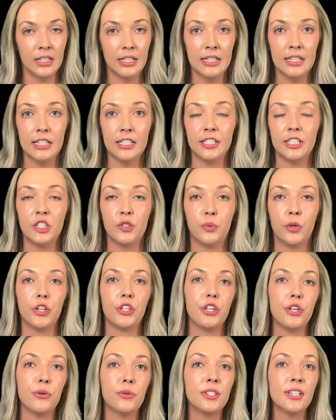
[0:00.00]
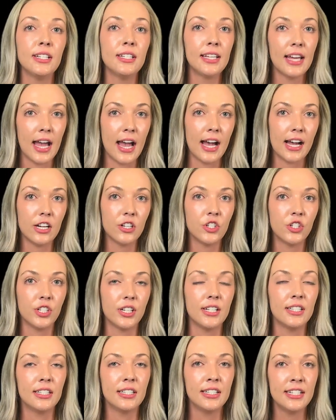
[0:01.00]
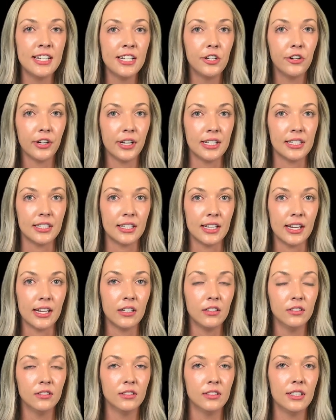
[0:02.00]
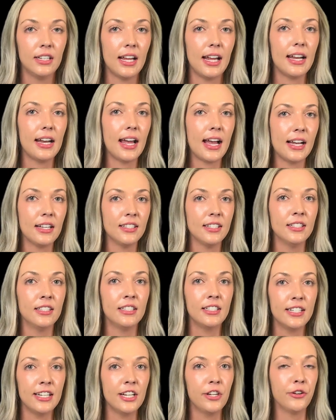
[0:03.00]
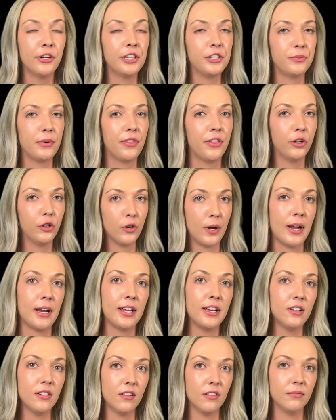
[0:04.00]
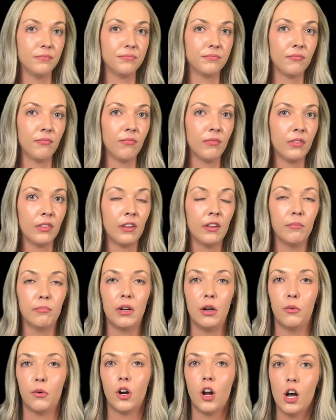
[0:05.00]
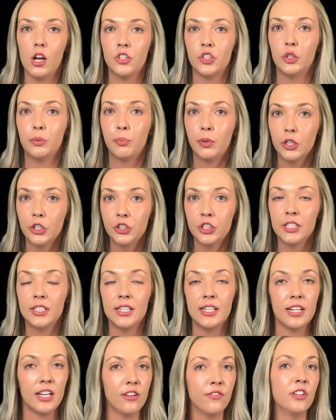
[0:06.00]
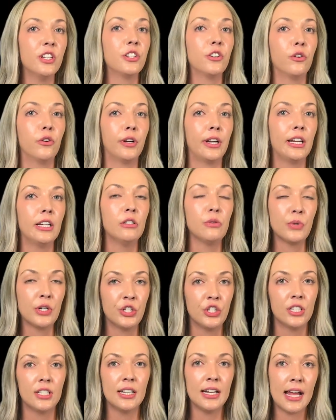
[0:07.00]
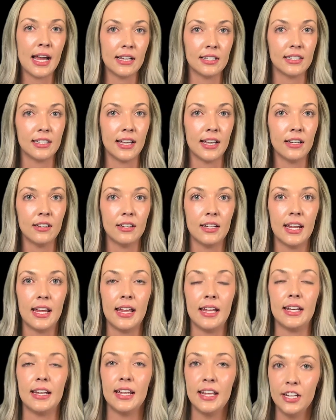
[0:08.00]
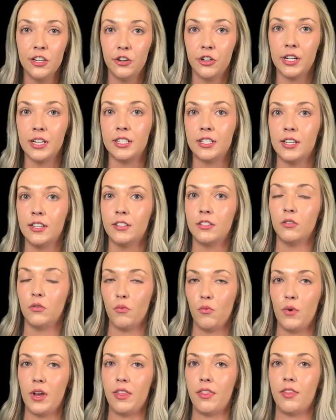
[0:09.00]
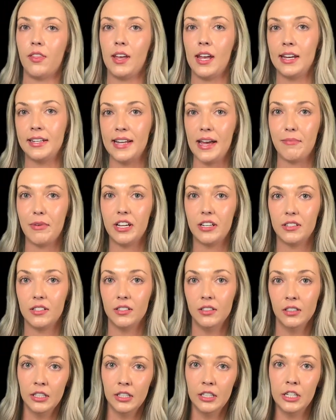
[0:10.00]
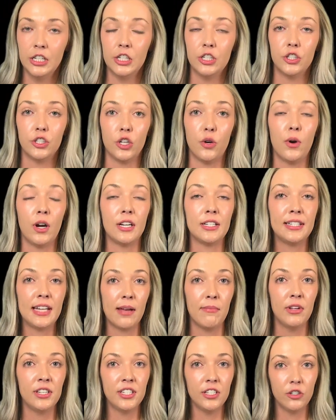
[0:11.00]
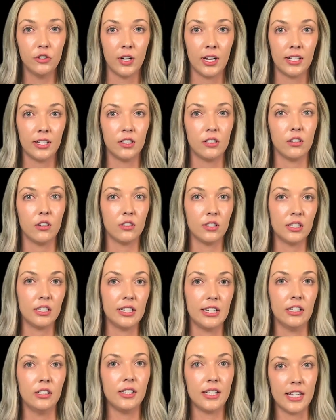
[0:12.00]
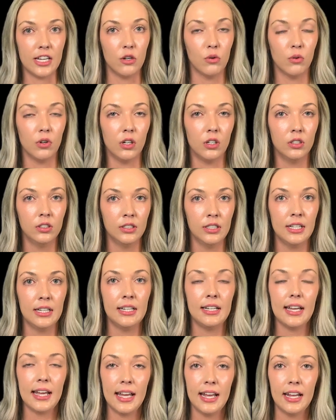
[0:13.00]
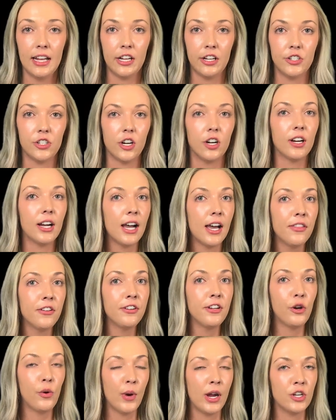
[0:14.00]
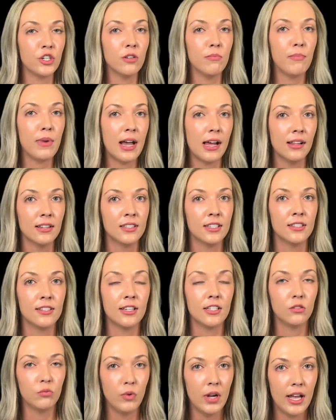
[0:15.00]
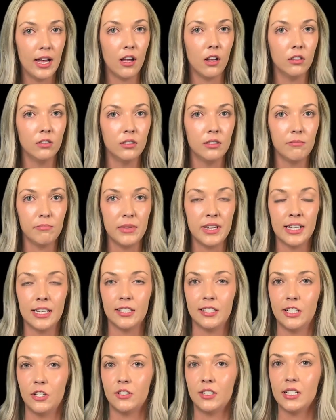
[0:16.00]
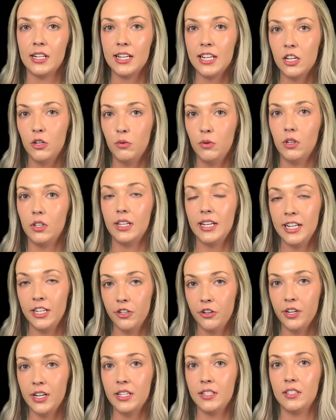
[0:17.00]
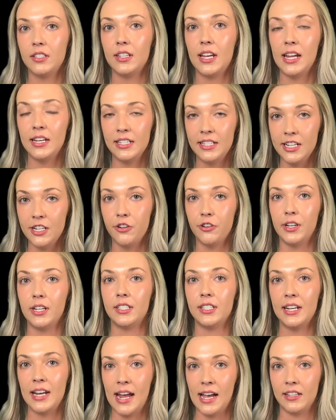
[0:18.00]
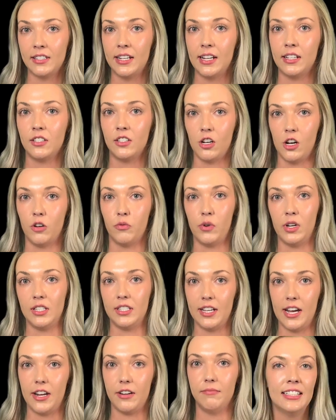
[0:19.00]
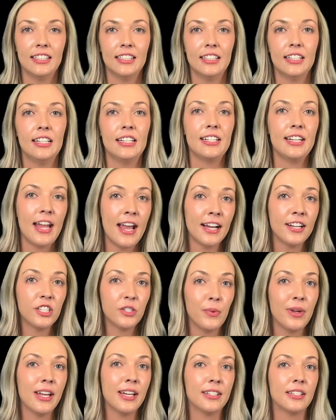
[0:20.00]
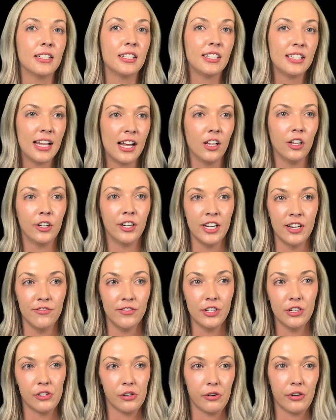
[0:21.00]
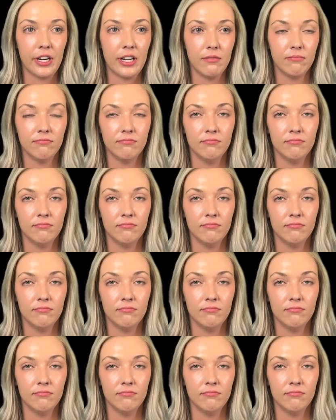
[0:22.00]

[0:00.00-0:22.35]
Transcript: Since we're using cash, it's decreasing, and assets decrease with a credit, but we're also purchasing inventory, which is an asset, and increases with a debit. So our debits and credits are still equal, and our other equation balances as well because there's an equal increase and decrease in assets on one side. Next, we get to sell our inventory.